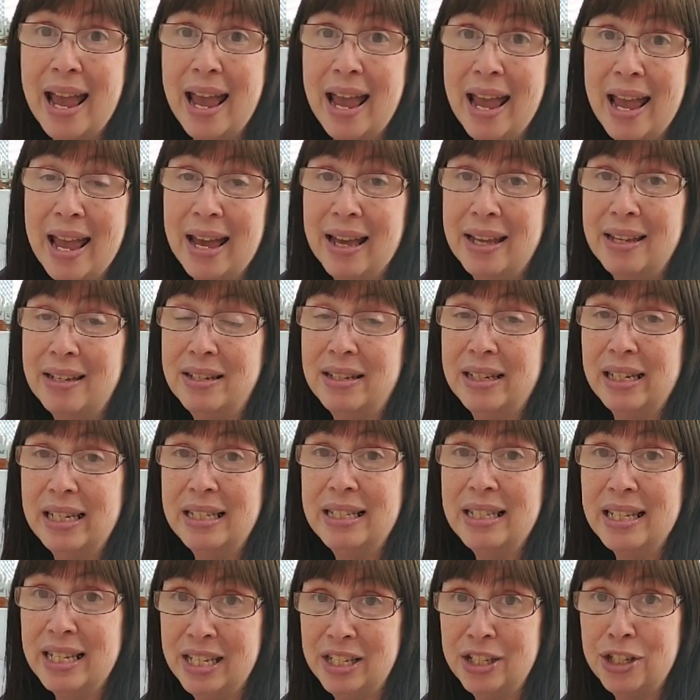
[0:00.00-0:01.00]
and
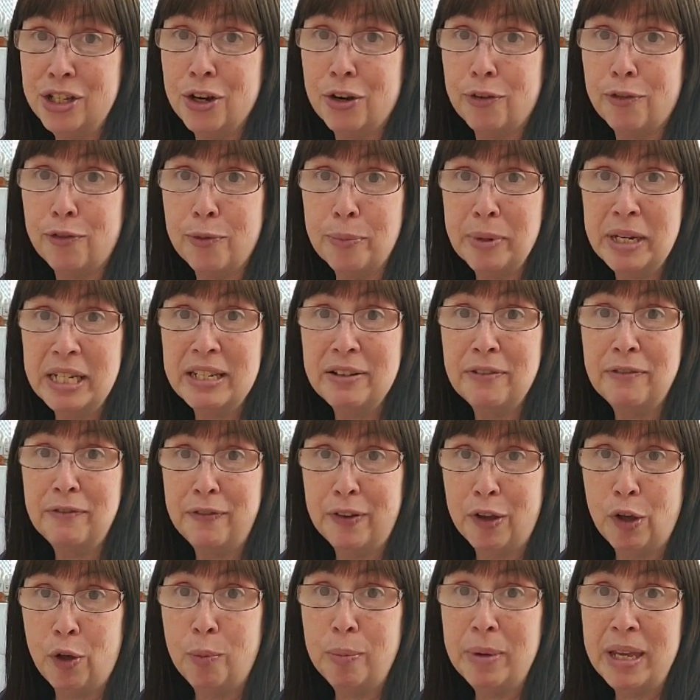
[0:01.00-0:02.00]
it's easier for me to
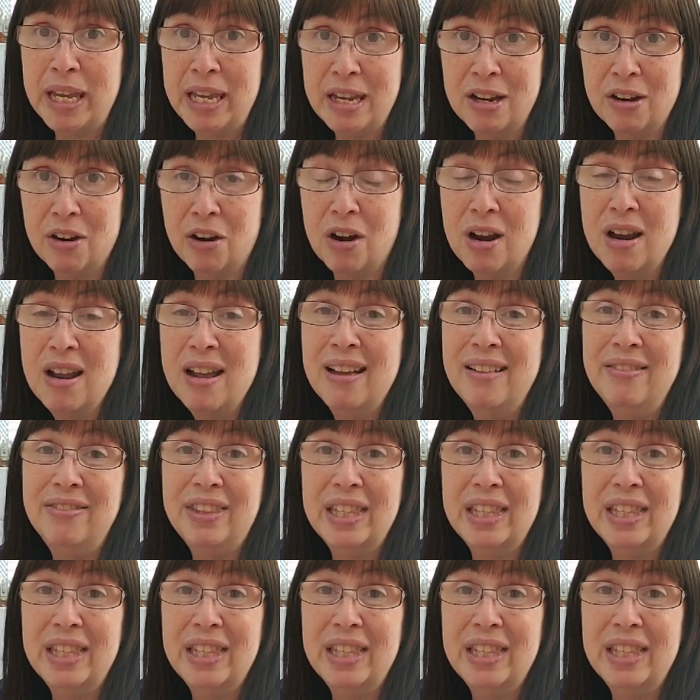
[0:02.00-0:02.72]
film here